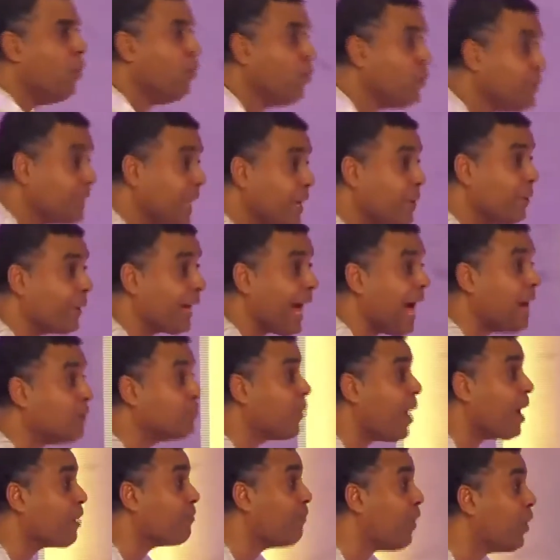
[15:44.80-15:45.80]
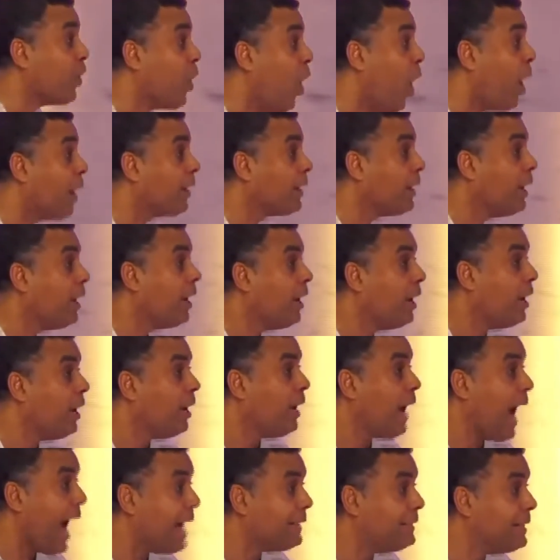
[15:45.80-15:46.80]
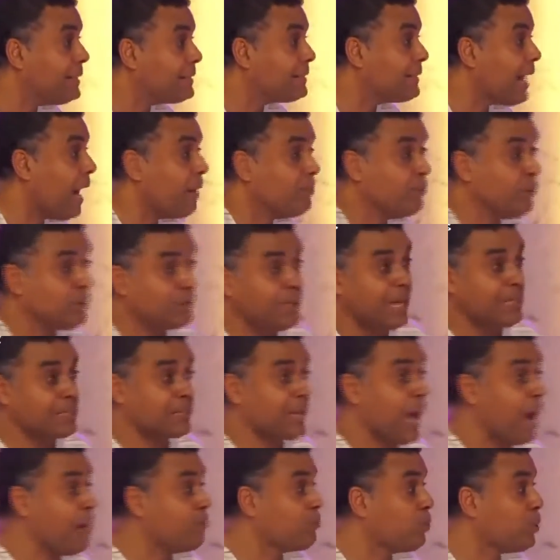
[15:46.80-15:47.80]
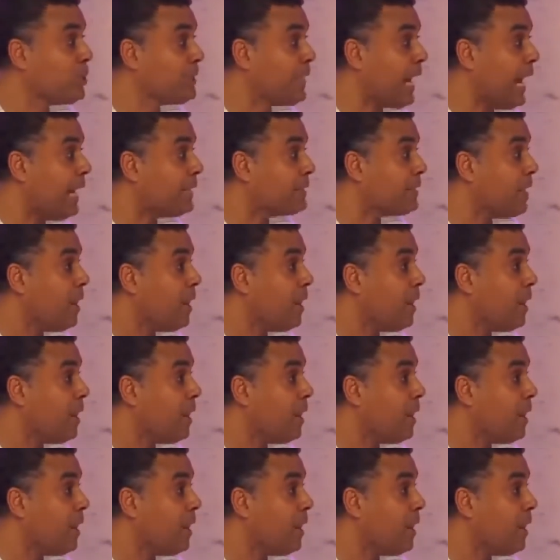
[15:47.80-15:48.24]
You say you can't work for God at this time. You just came to church.